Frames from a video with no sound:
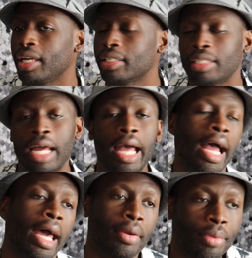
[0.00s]
it,
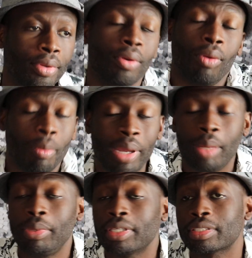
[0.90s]
I, I, don't know. Or
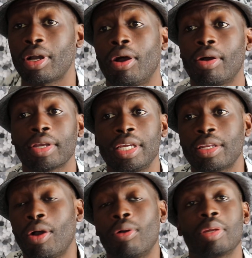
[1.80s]
maybe it's called
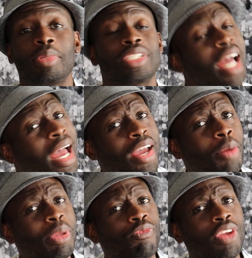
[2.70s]
getting older. But y'all
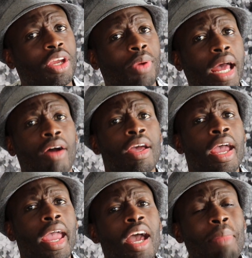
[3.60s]
help me figure it out.
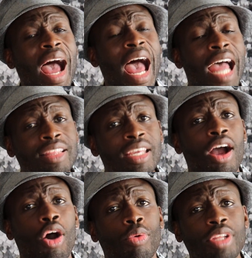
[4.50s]
Am I
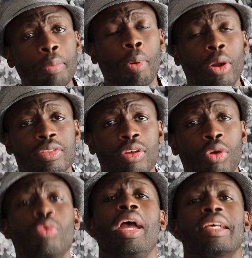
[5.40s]
the only person
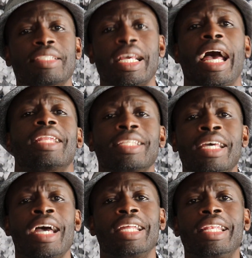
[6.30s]
who has
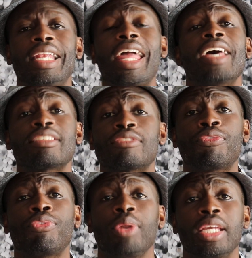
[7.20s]
gotten
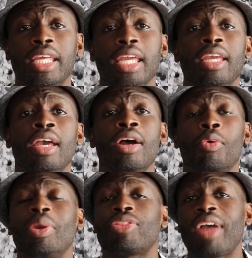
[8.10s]
less freaky
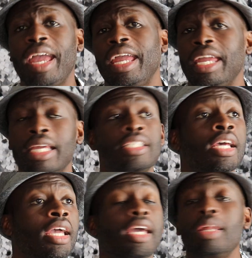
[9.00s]
with age?
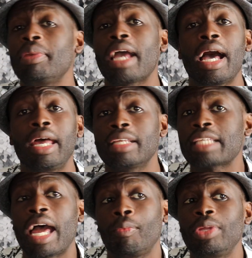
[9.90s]
And to be
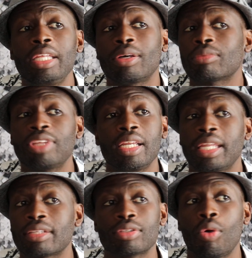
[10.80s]
honest, I really don't think
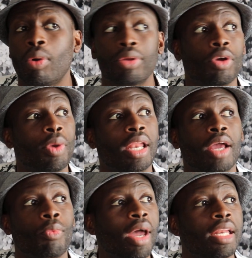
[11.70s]
that's going nowhere.
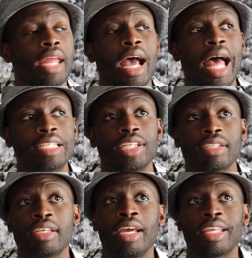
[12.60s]
Like right now, I just